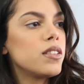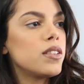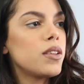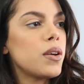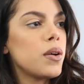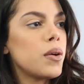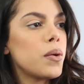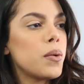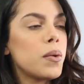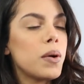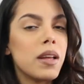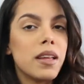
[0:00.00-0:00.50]

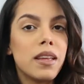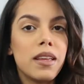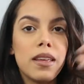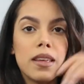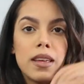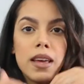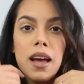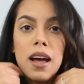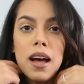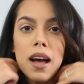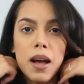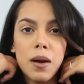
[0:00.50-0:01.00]
So
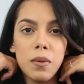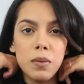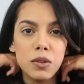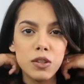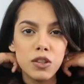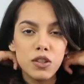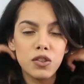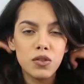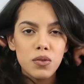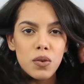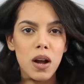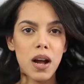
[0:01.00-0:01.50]
yeah, I
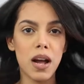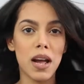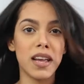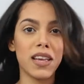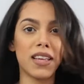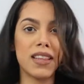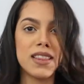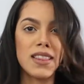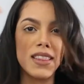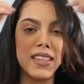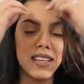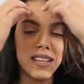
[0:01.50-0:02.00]
will try
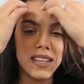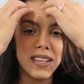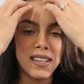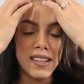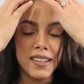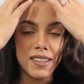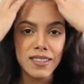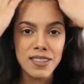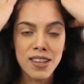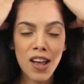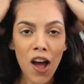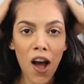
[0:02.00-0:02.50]

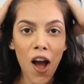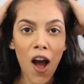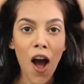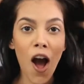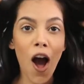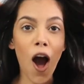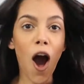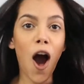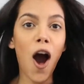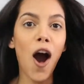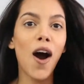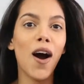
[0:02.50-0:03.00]
these
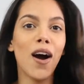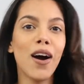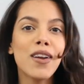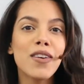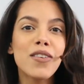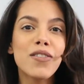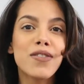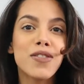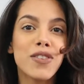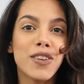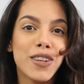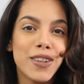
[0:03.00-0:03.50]

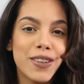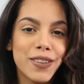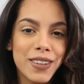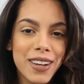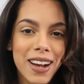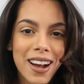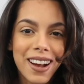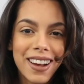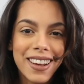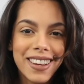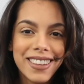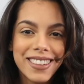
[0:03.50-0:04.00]
on for you
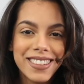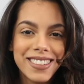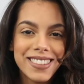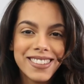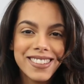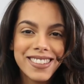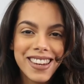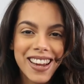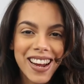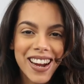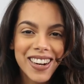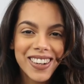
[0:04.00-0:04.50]
guys
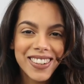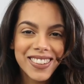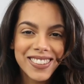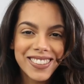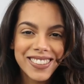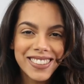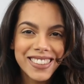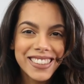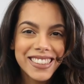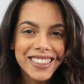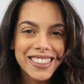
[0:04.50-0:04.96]
now.